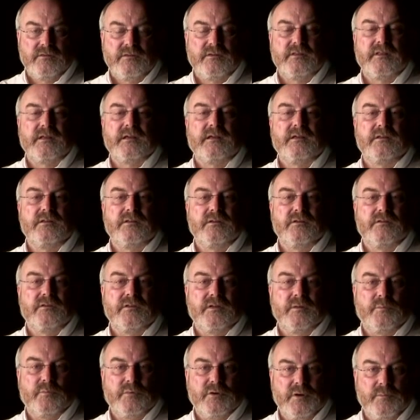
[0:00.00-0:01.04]
so they can use
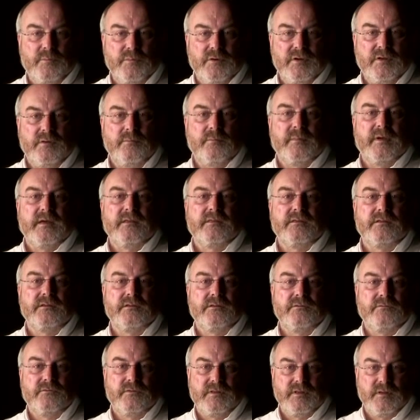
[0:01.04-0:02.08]
the appropriate
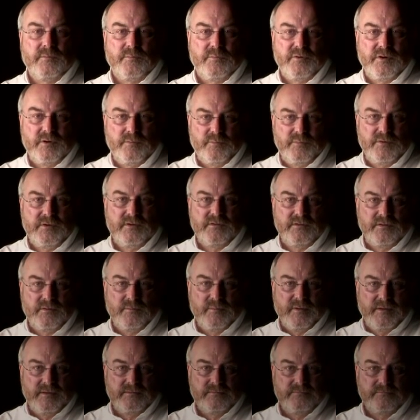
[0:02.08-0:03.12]
method for the appropriate
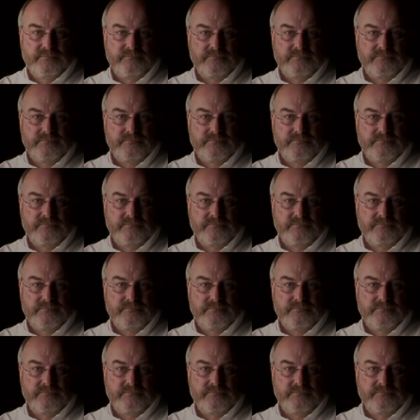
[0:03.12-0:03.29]
domain.